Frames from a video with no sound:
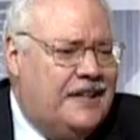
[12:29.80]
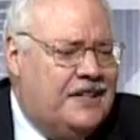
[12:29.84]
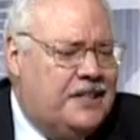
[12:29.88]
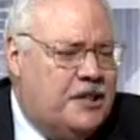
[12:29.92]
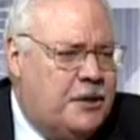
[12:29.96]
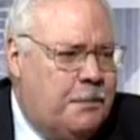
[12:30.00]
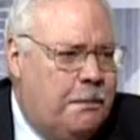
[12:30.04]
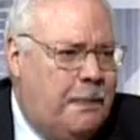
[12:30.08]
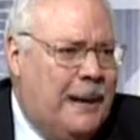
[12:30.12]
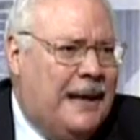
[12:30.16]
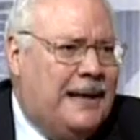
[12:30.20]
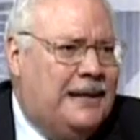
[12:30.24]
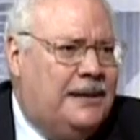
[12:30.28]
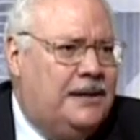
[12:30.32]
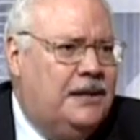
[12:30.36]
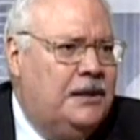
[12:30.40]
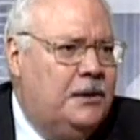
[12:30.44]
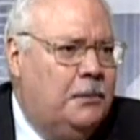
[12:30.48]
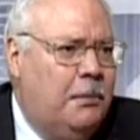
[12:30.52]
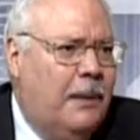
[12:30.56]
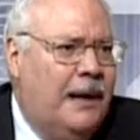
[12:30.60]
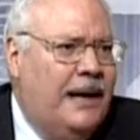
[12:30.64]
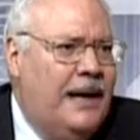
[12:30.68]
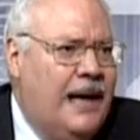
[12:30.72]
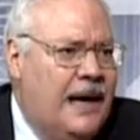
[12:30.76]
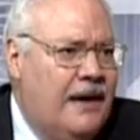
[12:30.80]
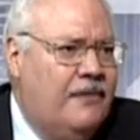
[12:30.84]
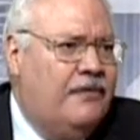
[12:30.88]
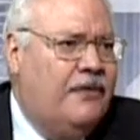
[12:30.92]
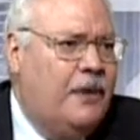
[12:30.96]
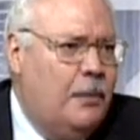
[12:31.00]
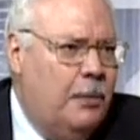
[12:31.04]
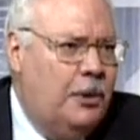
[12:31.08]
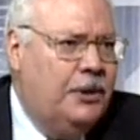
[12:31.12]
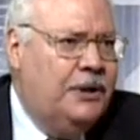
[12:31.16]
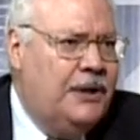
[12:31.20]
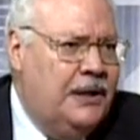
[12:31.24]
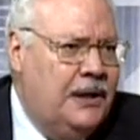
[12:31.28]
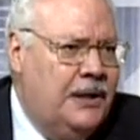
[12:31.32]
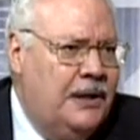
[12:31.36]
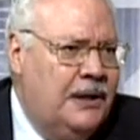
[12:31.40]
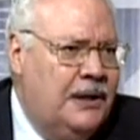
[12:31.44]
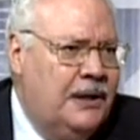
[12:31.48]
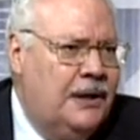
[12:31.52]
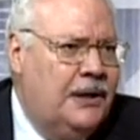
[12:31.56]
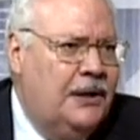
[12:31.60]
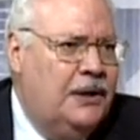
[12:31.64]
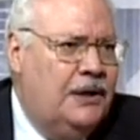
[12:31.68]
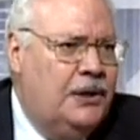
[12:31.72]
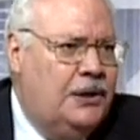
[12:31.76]
respected by everybody
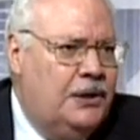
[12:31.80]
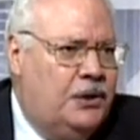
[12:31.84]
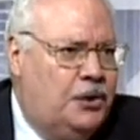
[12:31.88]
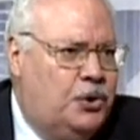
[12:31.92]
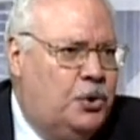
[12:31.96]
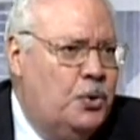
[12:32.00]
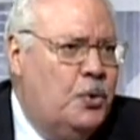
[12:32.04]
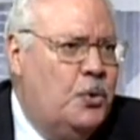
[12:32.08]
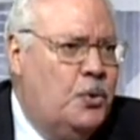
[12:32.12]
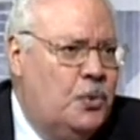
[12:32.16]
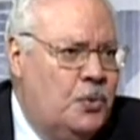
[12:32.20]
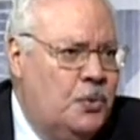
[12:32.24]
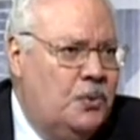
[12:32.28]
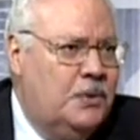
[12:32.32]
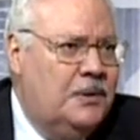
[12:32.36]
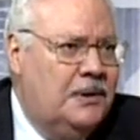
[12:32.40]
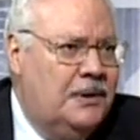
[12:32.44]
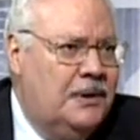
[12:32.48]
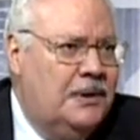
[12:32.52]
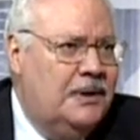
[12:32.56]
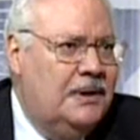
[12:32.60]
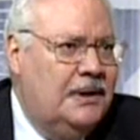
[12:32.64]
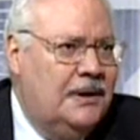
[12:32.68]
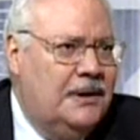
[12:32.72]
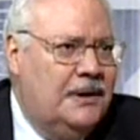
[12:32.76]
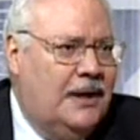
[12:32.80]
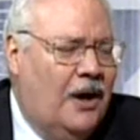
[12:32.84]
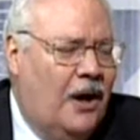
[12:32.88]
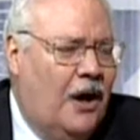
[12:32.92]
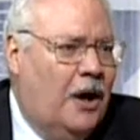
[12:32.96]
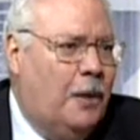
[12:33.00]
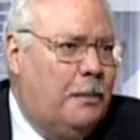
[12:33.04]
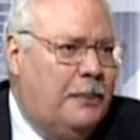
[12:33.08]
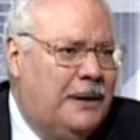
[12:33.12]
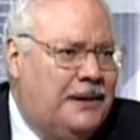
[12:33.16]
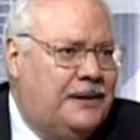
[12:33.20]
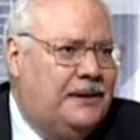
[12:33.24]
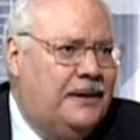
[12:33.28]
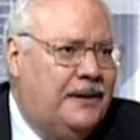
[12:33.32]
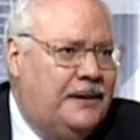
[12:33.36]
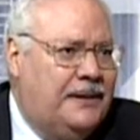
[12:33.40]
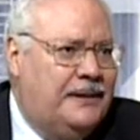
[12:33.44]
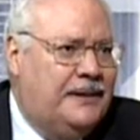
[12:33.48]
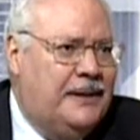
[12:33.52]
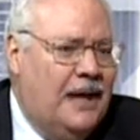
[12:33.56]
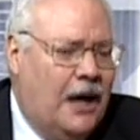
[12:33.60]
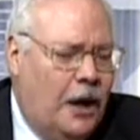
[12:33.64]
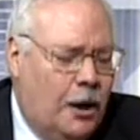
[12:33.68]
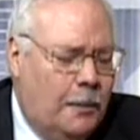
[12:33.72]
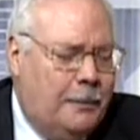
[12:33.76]
to
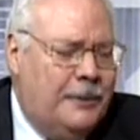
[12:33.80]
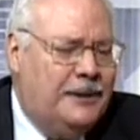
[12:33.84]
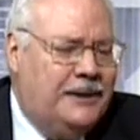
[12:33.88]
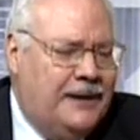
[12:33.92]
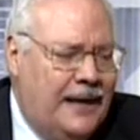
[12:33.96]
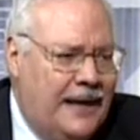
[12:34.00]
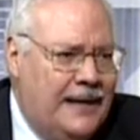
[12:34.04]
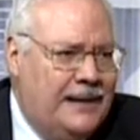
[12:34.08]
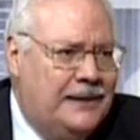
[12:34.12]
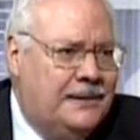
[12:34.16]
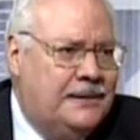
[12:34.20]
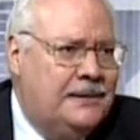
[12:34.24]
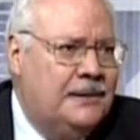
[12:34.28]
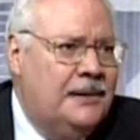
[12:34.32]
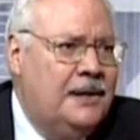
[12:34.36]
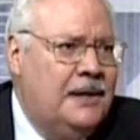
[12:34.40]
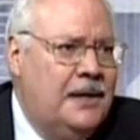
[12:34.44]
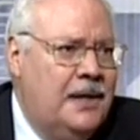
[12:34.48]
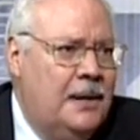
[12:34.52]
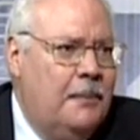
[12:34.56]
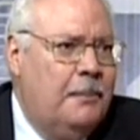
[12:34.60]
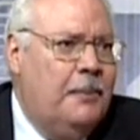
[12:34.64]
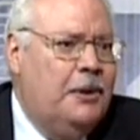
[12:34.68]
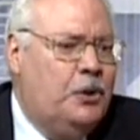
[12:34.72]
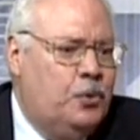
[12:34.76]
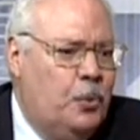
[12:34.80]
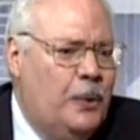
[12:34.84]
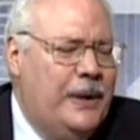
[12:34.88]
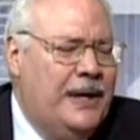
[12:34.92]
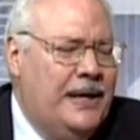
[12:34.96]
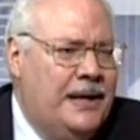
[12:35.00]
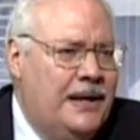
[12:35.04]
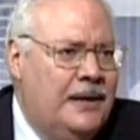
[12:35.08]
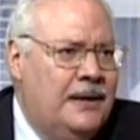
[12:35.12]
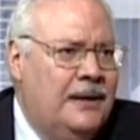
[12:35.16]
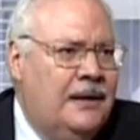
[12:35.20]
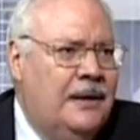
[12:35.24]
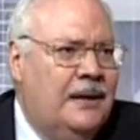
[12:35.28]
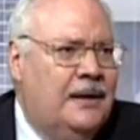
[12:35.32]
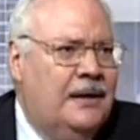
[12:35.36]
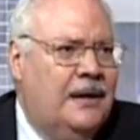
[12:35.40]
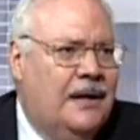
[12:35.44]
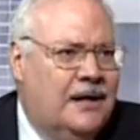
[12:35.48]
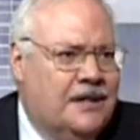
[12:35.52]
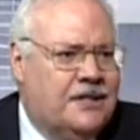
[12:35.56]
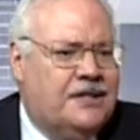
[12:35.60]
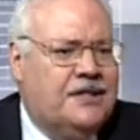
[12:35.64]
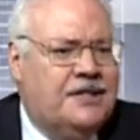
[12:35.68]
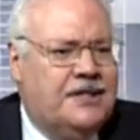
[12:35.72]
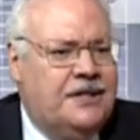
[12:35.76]
arbitrate between
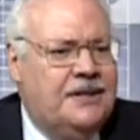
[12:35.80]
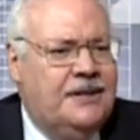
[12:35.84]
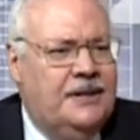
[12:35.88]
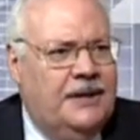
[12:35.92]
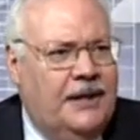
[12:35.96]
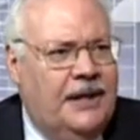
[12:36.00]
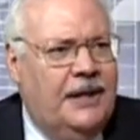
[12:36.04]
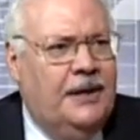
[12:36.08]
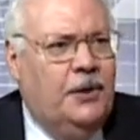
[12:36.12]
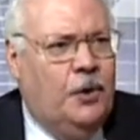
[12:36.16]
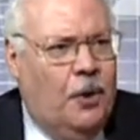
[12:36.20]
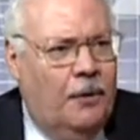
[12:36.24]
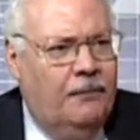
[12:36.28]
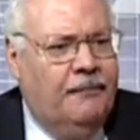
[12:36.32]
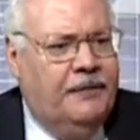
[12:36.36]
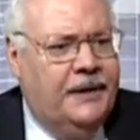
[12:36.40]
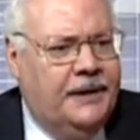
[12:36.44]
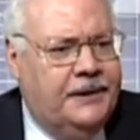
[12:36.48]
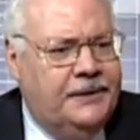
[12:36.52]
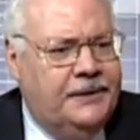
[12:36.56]
us in conflict.